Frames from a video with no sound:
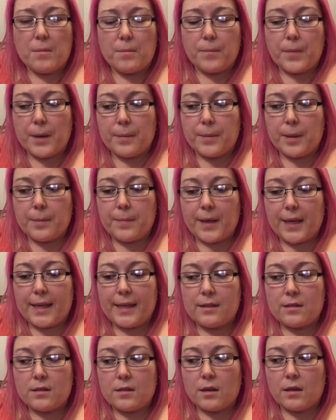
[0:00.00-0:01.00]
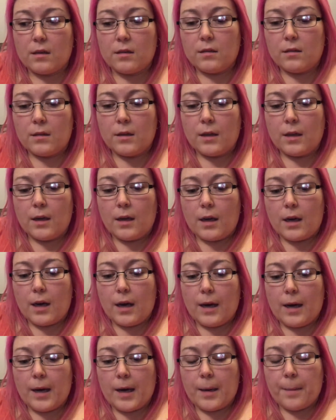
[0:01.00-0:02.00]
Might be a bit easier,
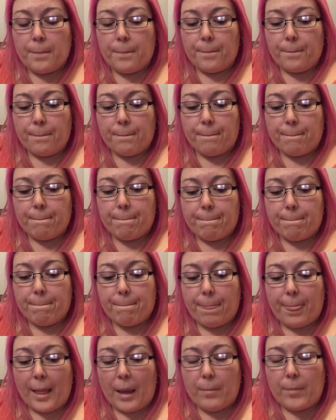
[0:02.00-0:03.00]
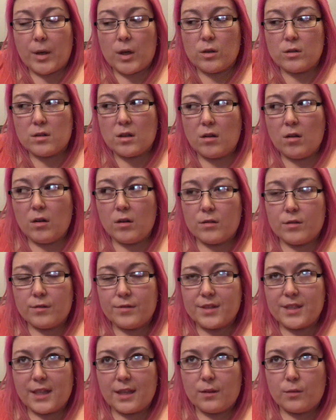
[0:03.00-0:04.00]
because I can't
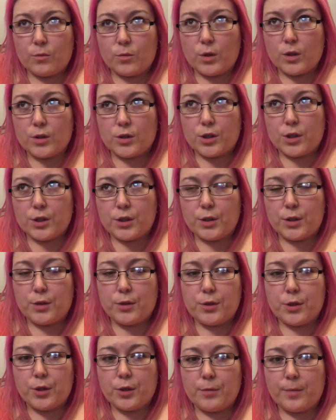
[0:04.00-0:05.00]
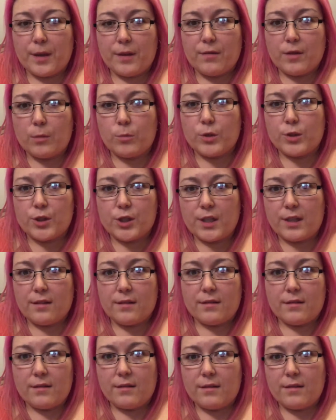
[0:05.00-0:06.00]
obviously watch YouTube if I'm
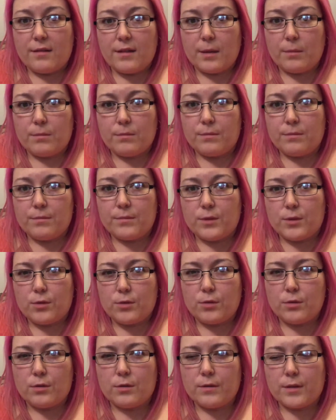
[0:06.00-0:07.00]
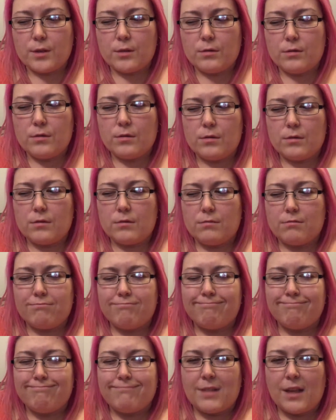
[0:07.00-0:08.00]
watching them tutorials,
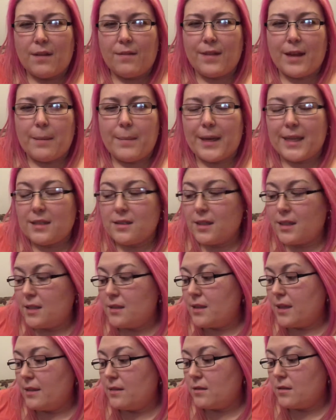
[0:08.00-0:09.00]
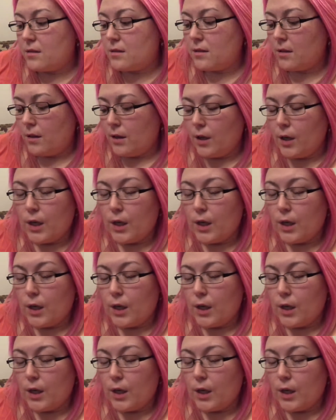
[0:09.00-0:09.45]
if that makes any sense.